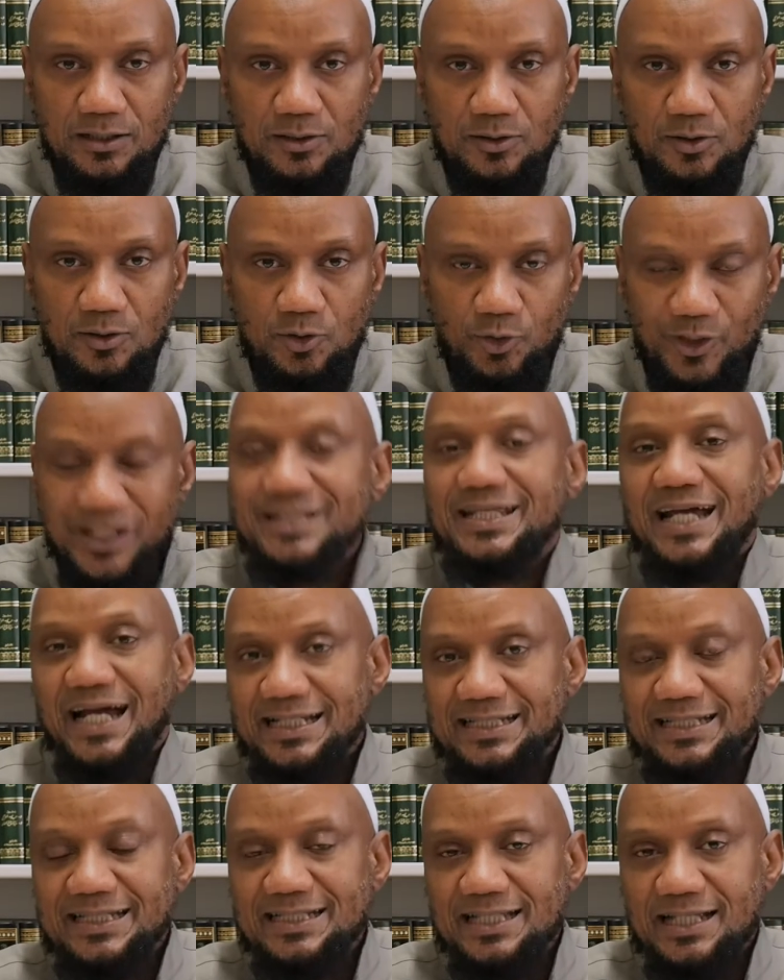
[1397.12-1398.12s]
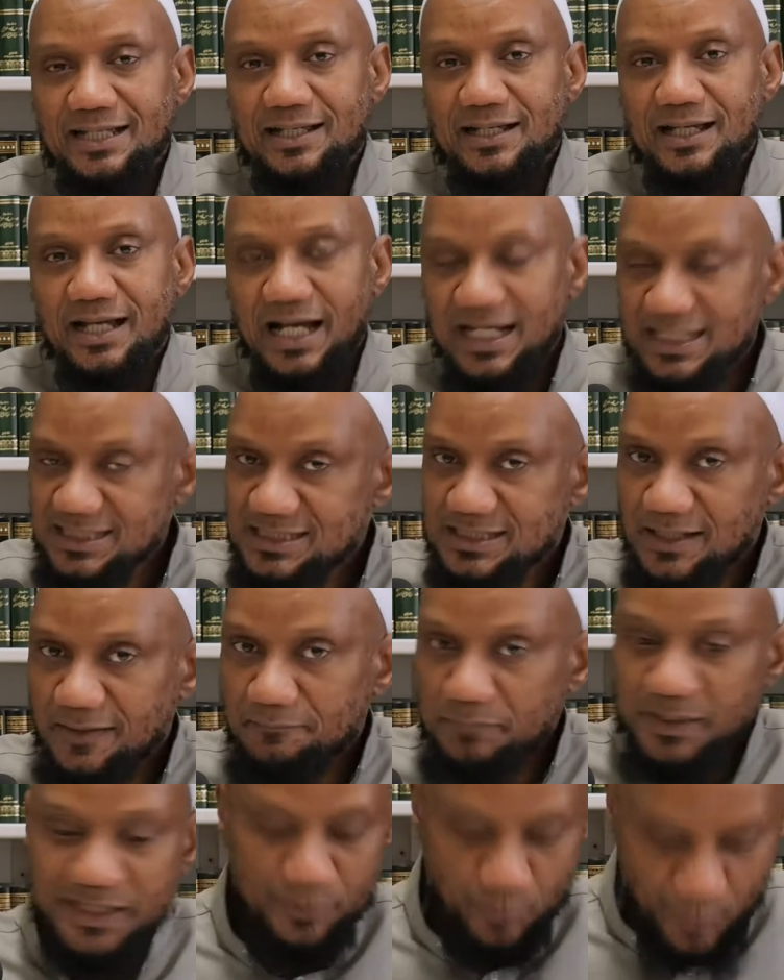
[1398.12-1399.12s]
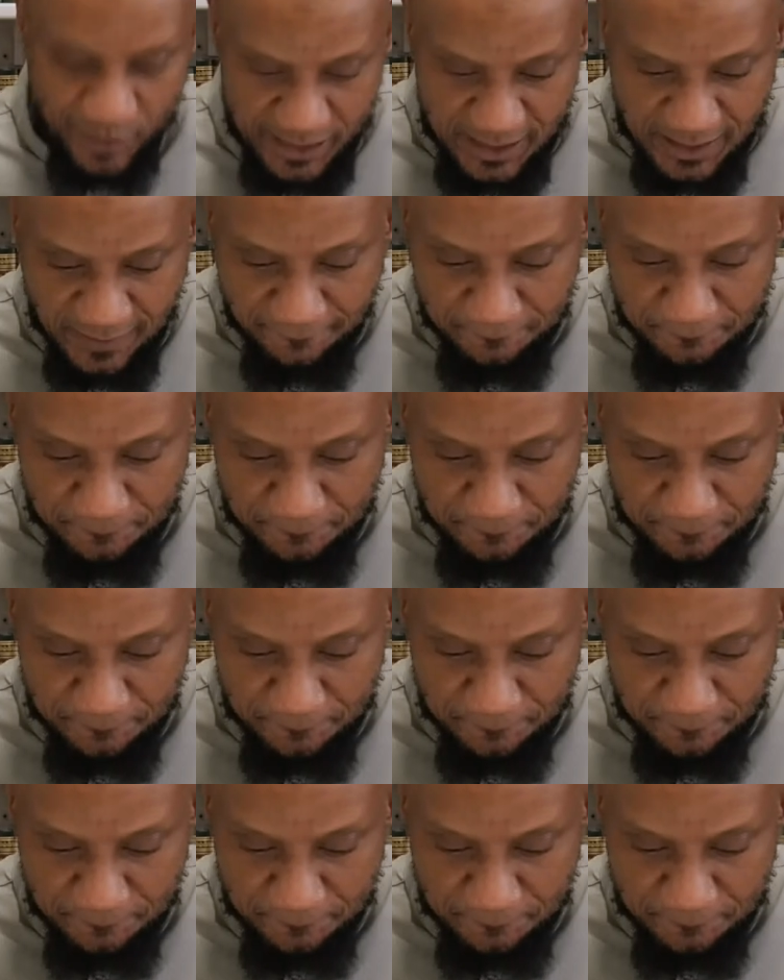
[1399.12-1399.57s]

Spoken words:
grade the hadith as being weak.